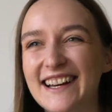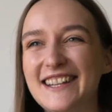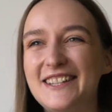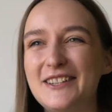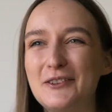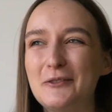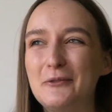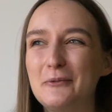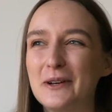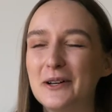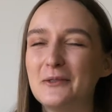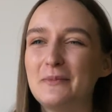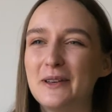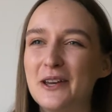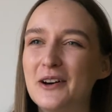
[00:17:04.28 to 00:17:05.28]
You
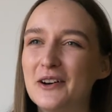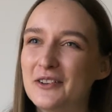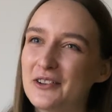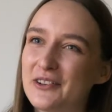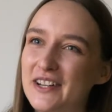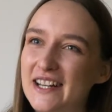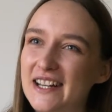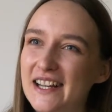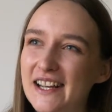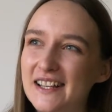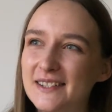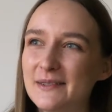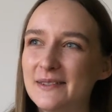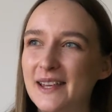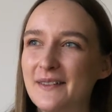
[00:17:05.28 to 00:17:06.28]
will be hungry.
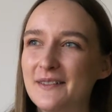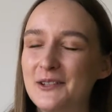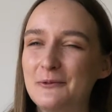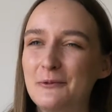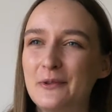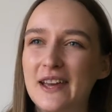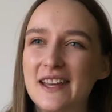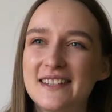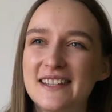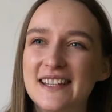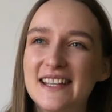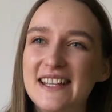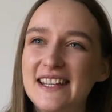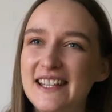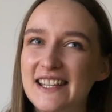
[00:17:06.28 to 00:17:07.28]
Sometimes you won't get to
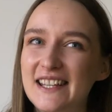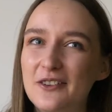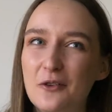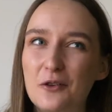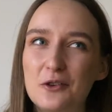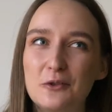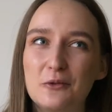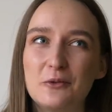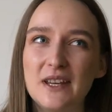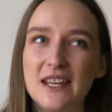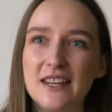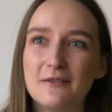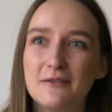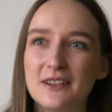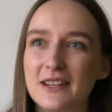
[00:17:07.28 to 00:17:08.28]
eat, or you'll
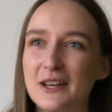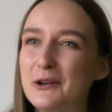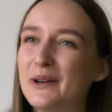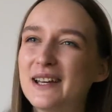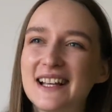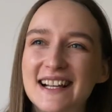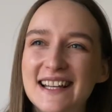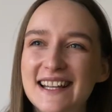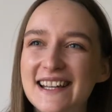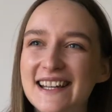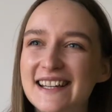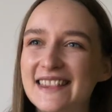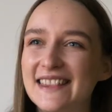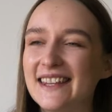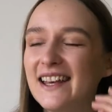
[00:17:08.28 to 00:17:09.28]
eat really quickly.
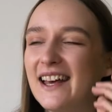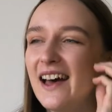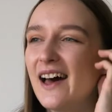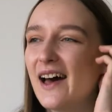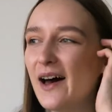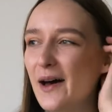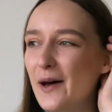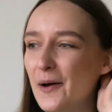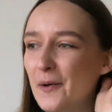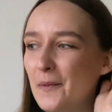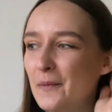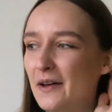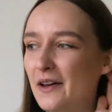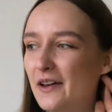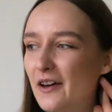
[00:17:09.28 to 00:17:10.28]
And
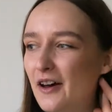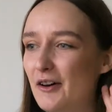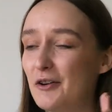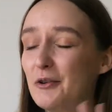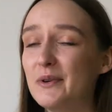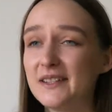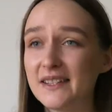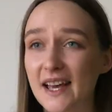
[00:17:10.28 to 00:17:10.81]
always